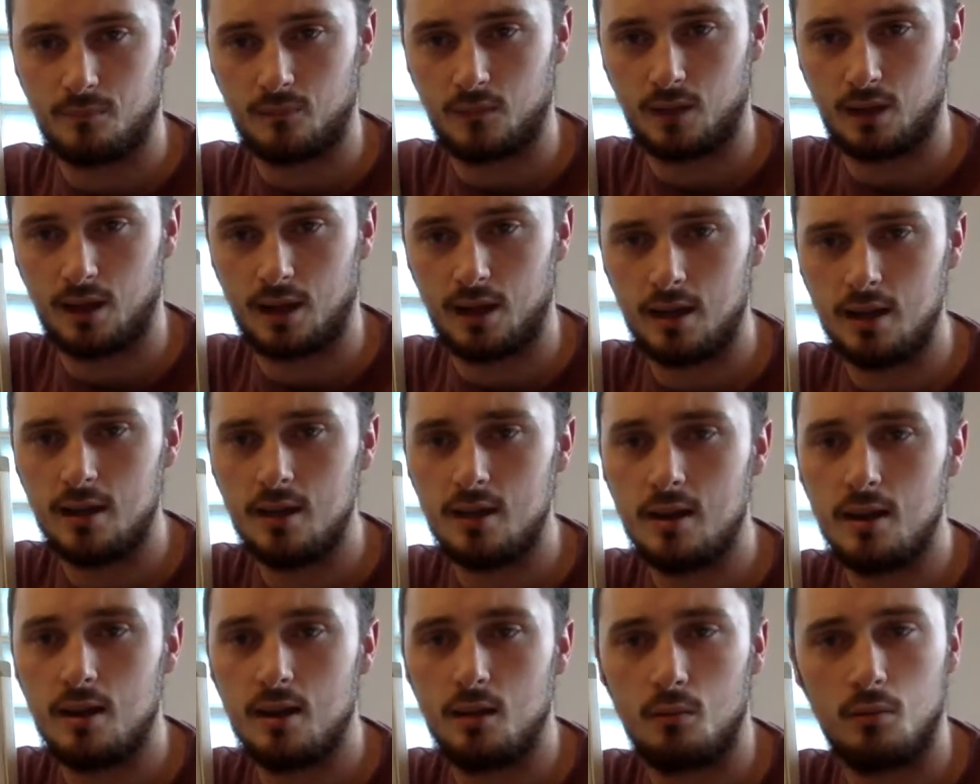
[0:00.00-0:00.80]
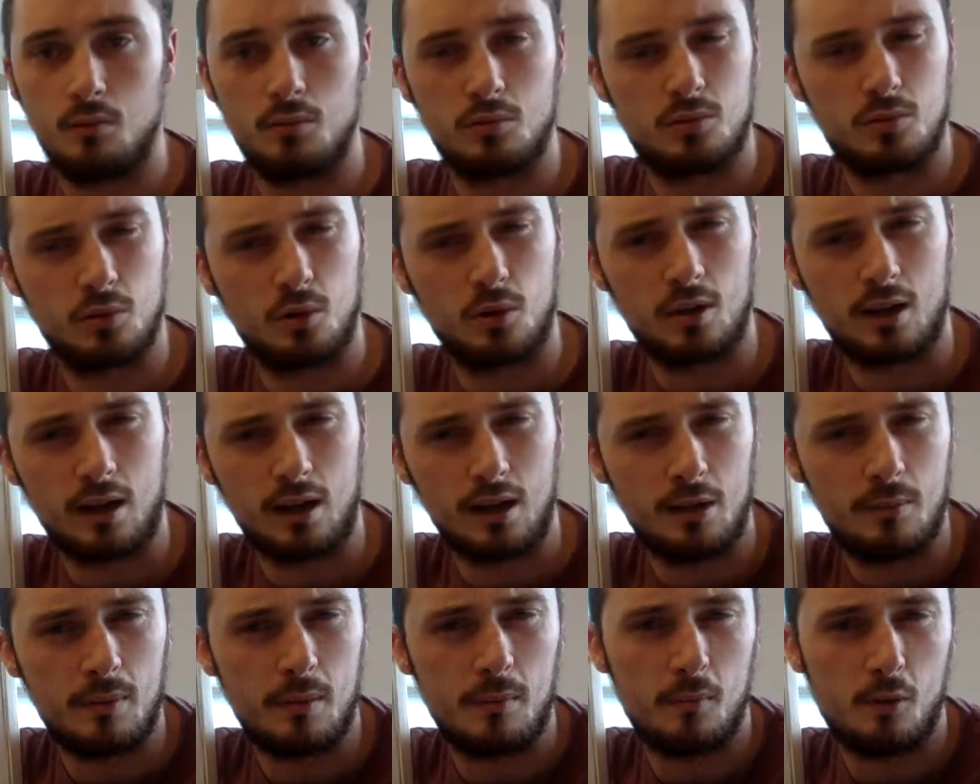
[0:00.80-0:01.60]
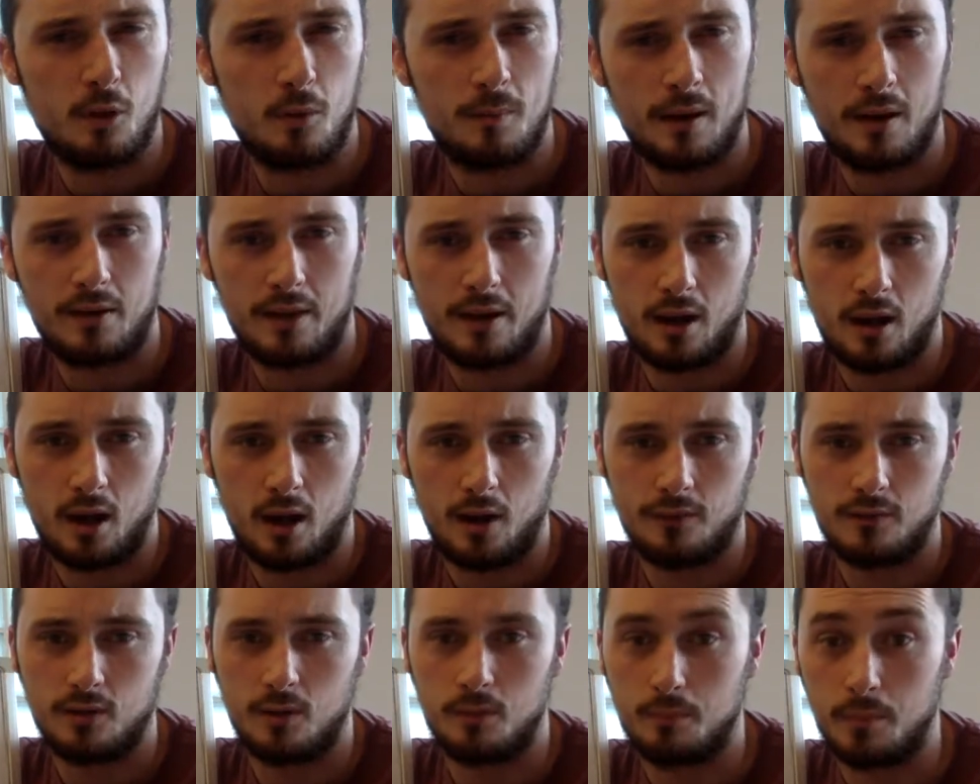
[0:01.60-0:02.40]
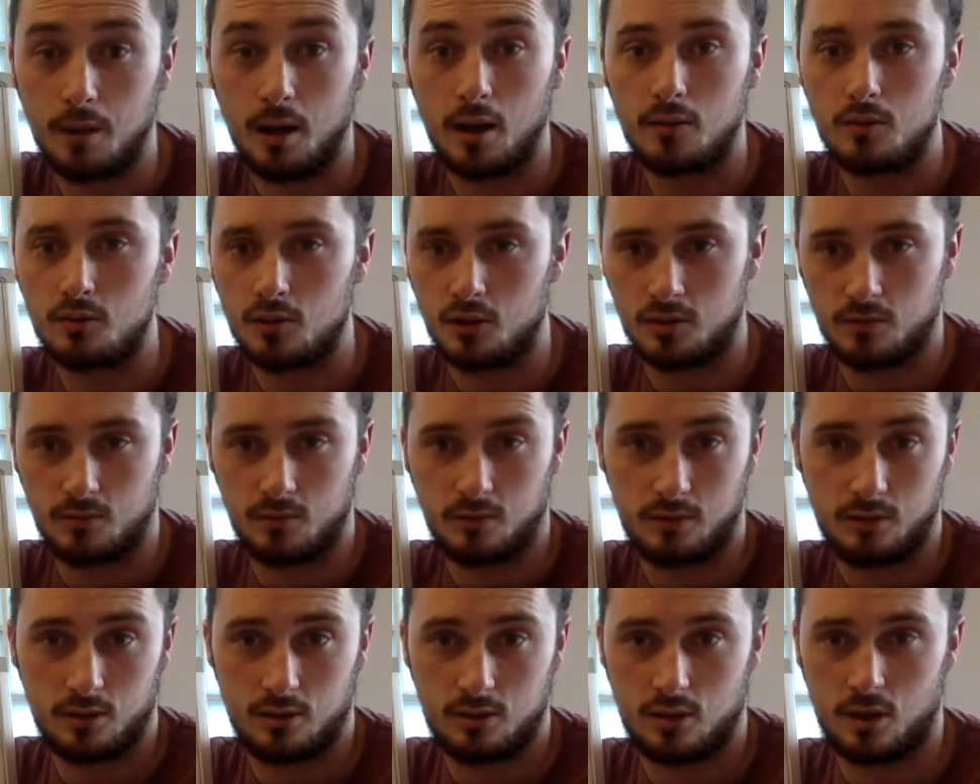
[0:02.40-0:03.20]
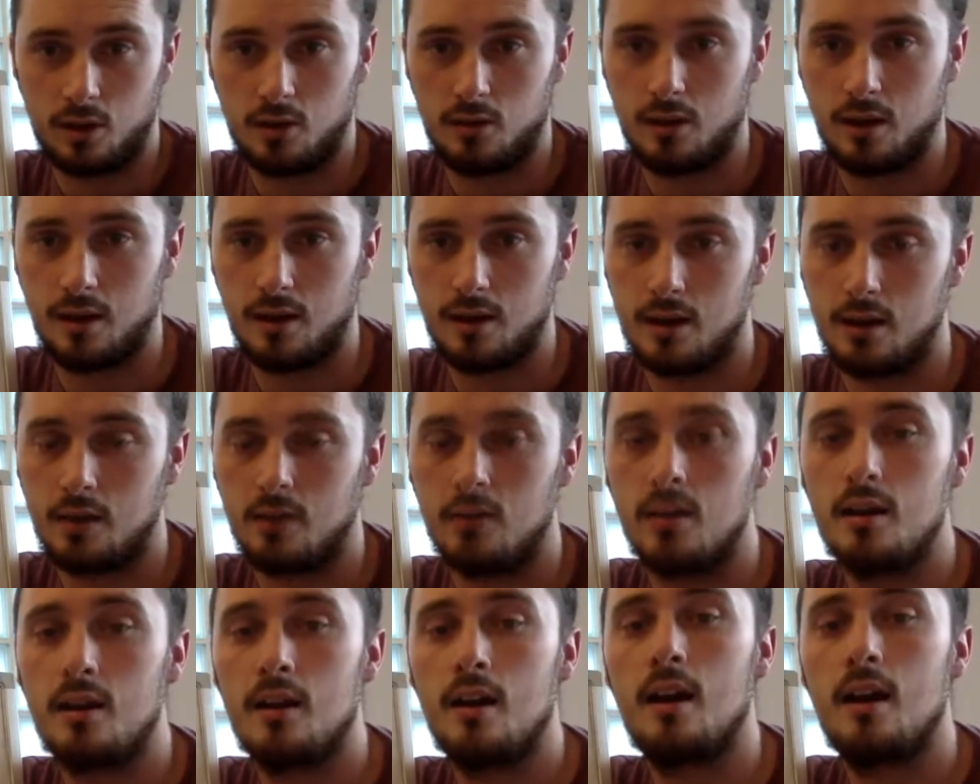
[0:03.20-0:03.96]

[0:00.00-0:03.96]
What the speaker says: Okay? We'll talk a little bit more about that after, but just wanted to show you that now.